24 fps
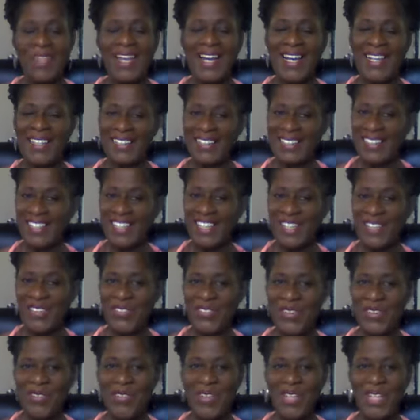I did hear
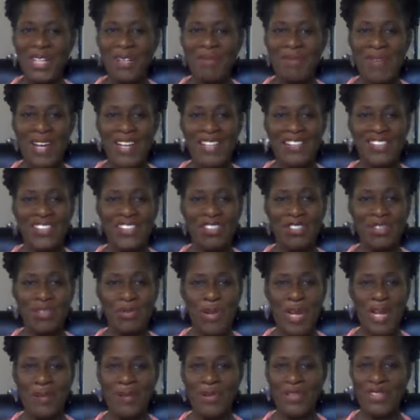from one of my
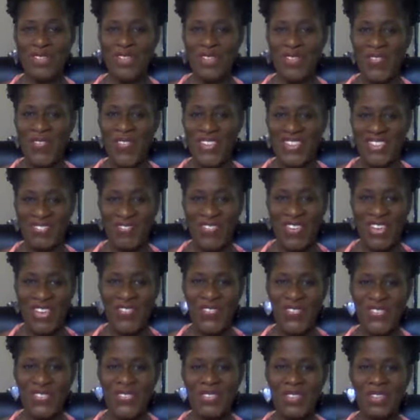subscribers, a
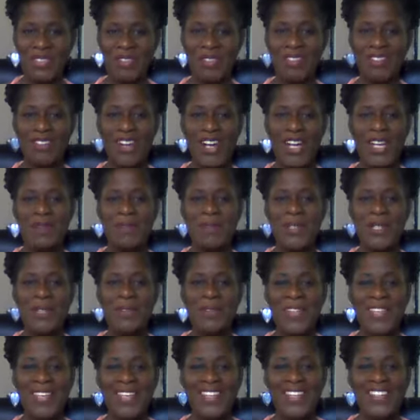faithful subscriber,
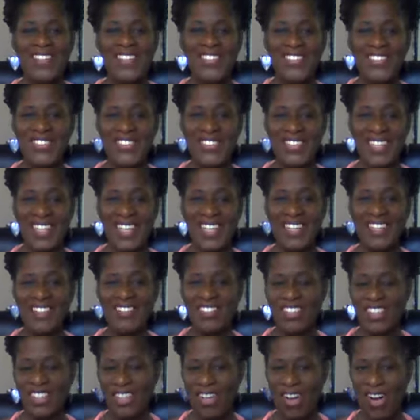who said
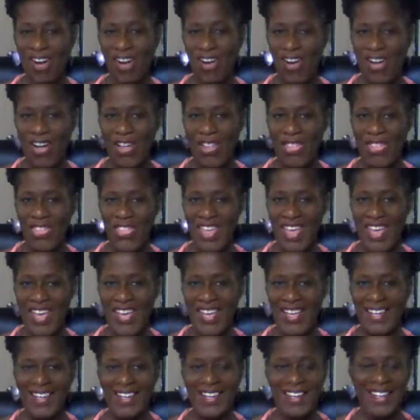she called
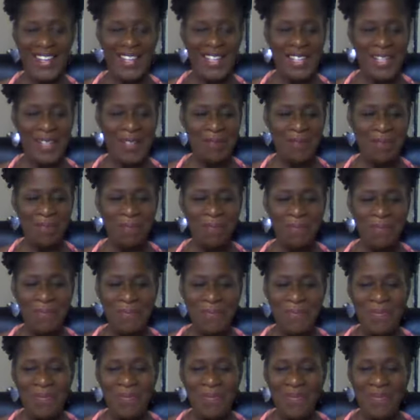that
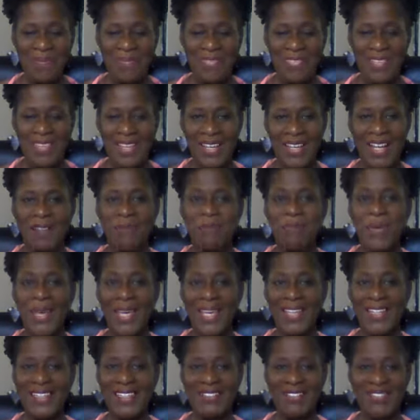a
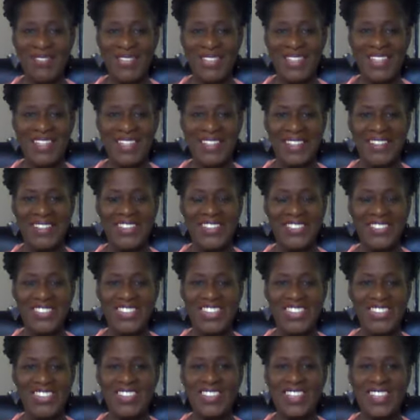bait video.
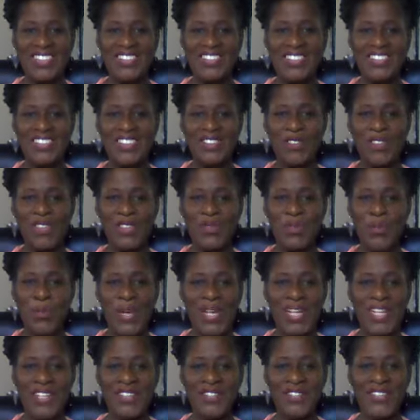She said she was
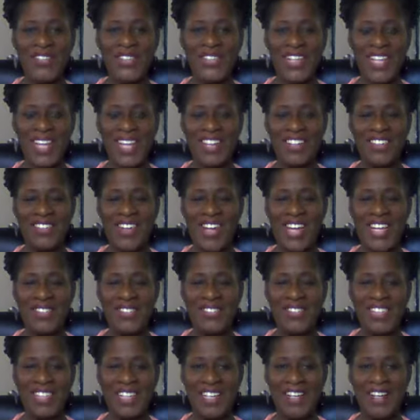waiting for that
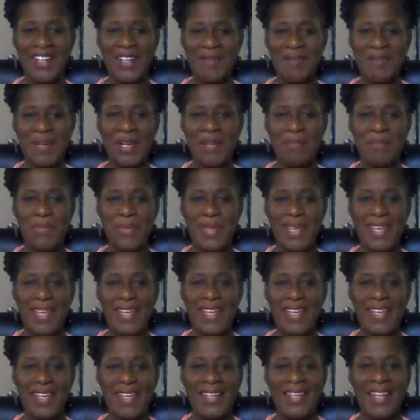craft to come up,
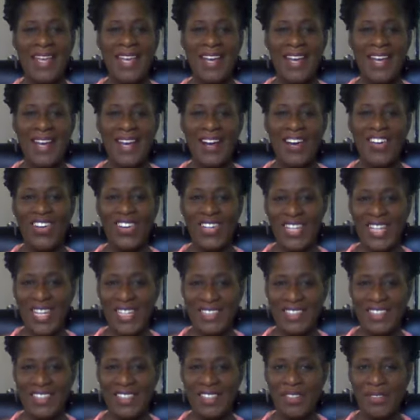and all
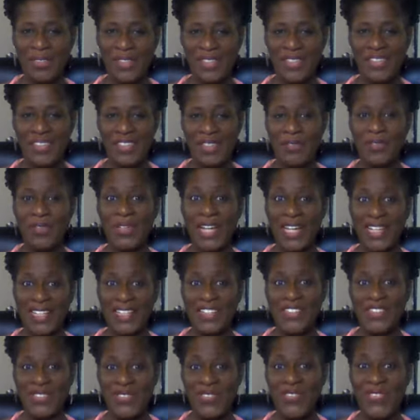I did was said when I
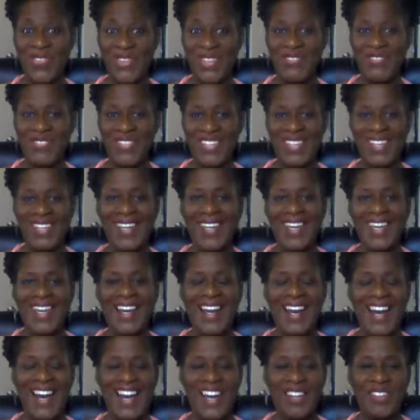get to 50,
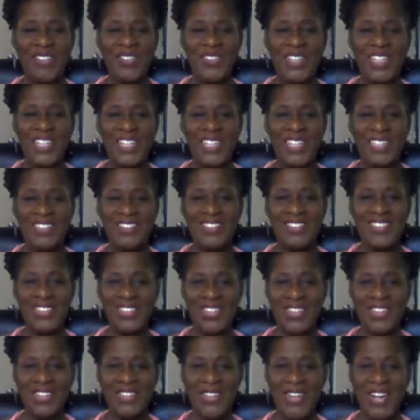I would do
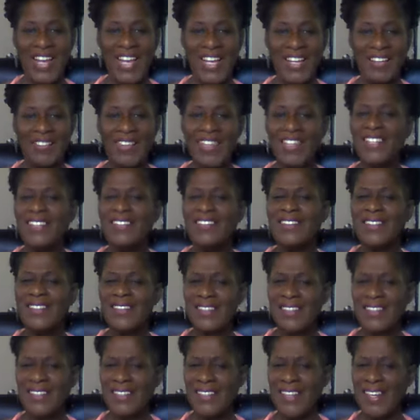the craft. She
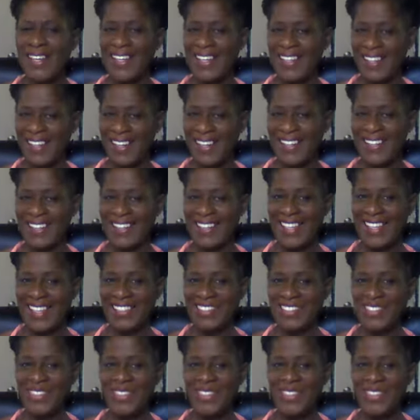did not like that.